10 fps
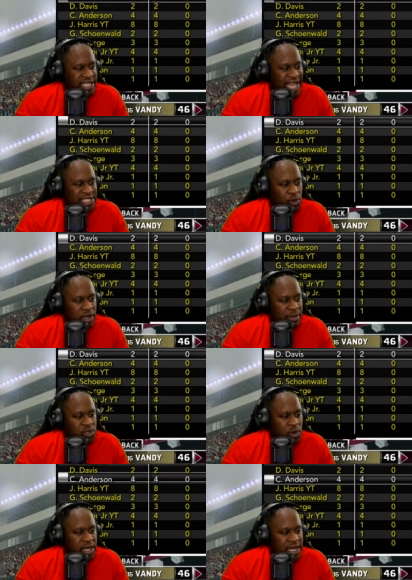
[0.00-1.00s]
three sacks to
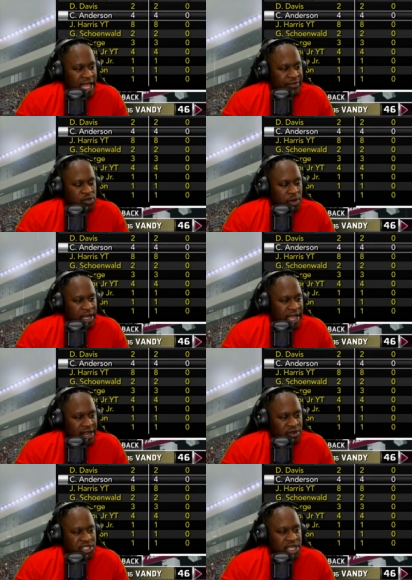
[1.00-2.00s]
Williams, one to Davis,
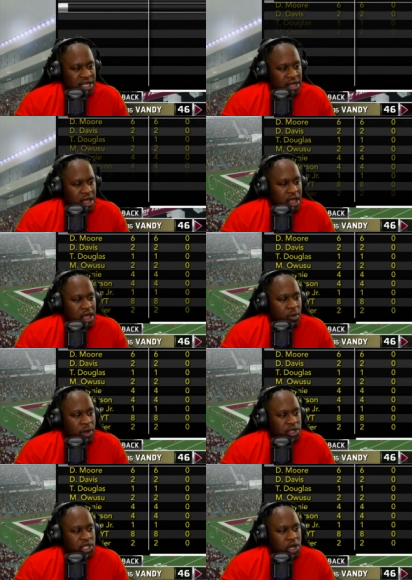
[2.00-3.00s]
one to Anderson.
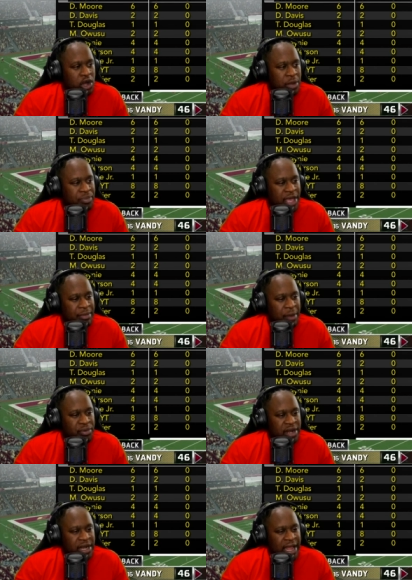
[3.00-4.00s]
We also caught a
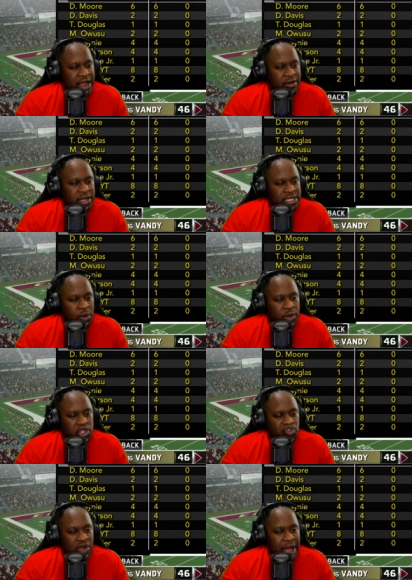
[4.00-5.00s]
pick by Brendan Harris,
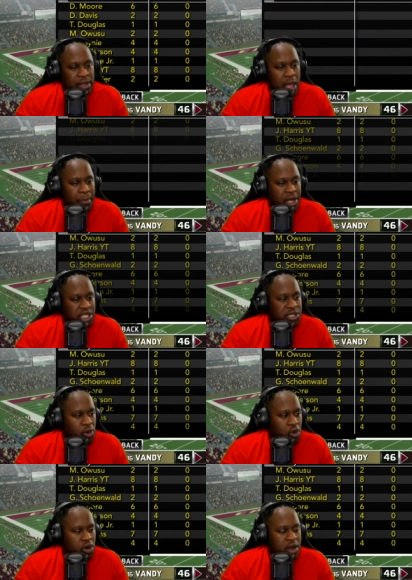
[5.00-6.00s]
and we dropped a
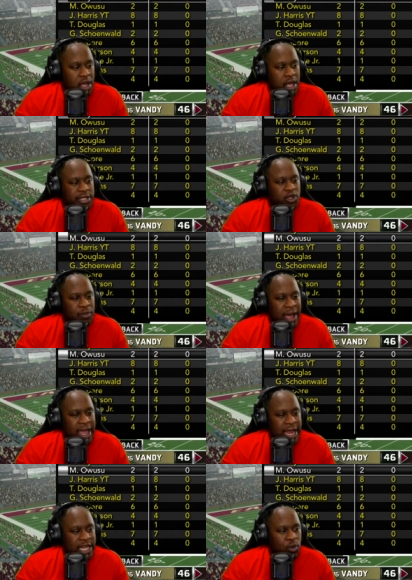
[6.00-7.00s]
bunch more.
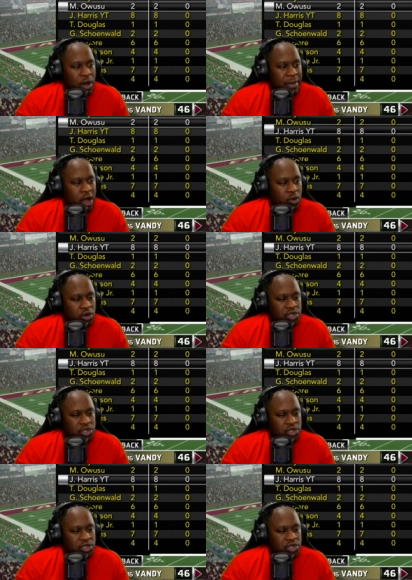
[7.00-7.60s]
Two by Haney, one